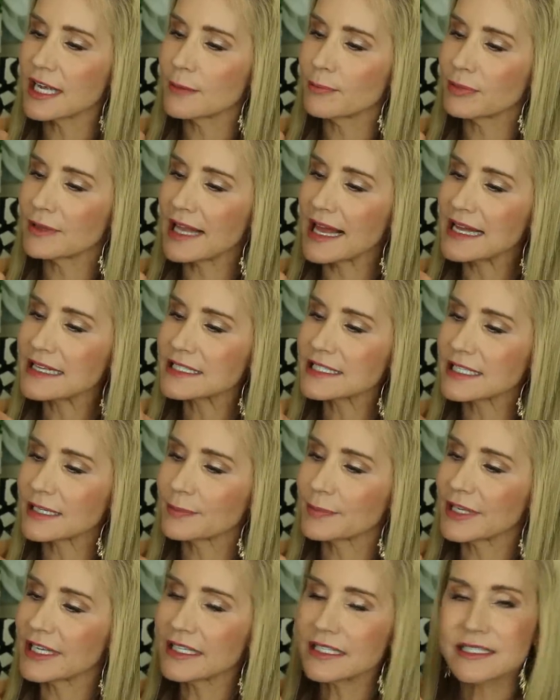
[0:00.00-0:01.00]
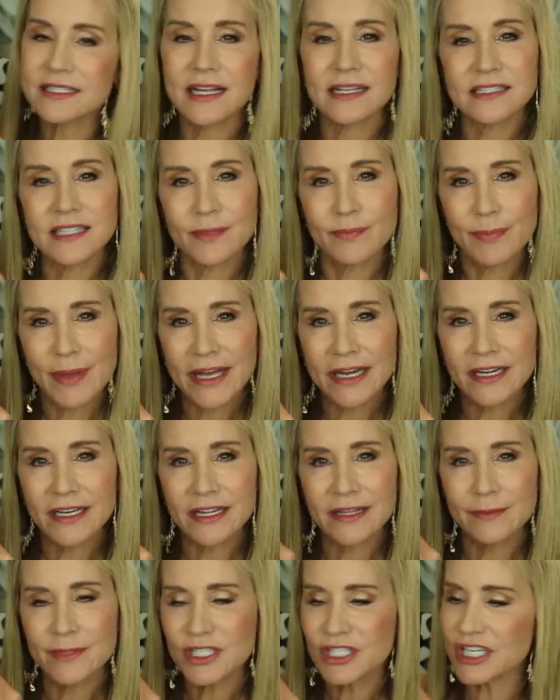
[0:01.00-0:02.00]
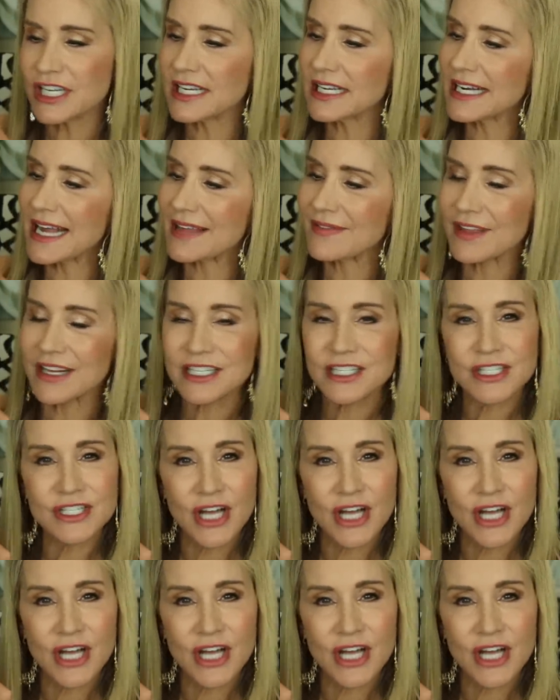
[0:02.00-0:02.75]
a plastic piece that's embedded in the machine and that it's